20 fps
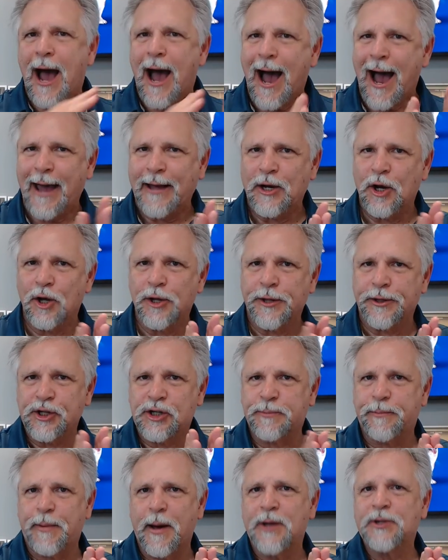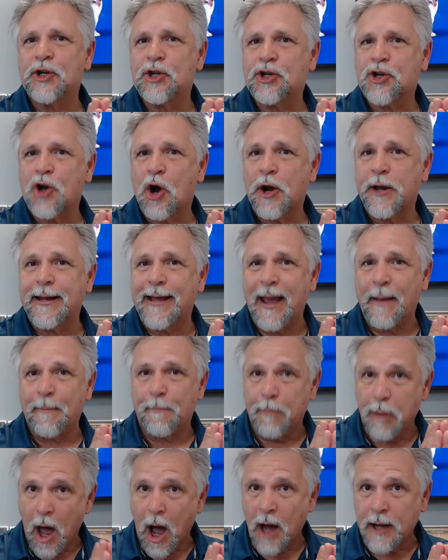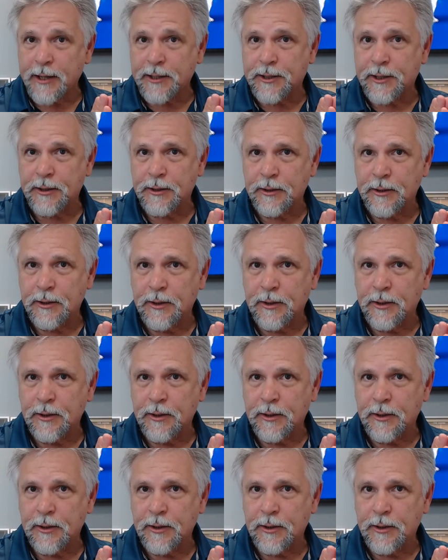I know that the sponge is starting to get blocked.